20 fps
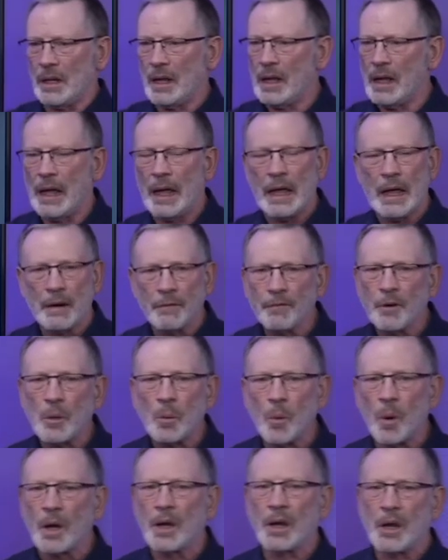it,
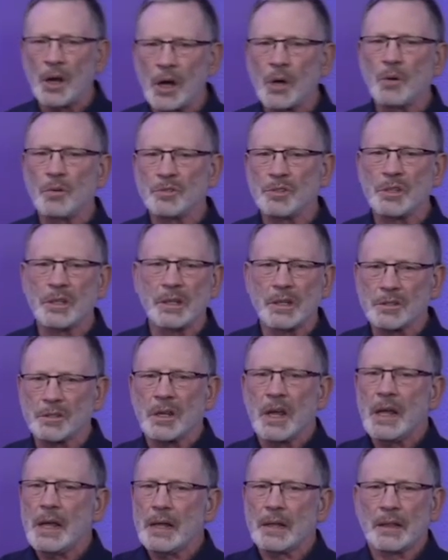everyone knows this
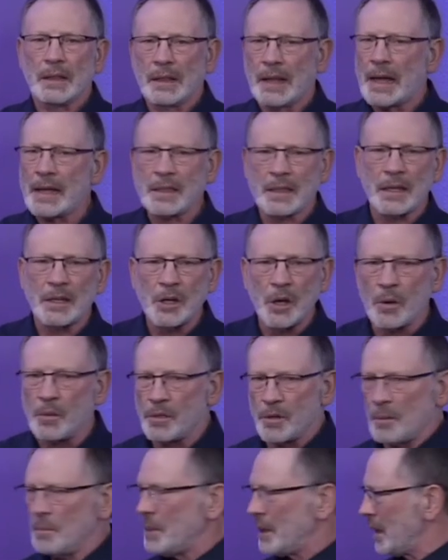like they know
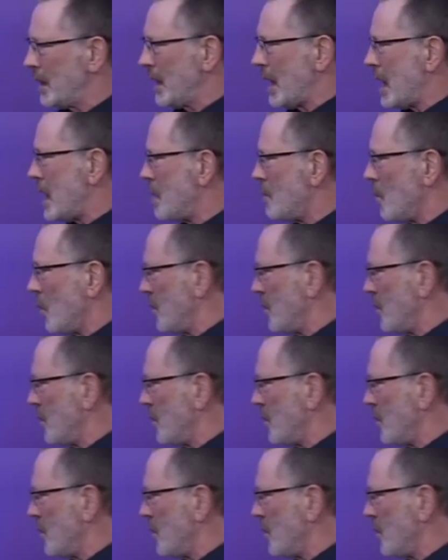their middle name or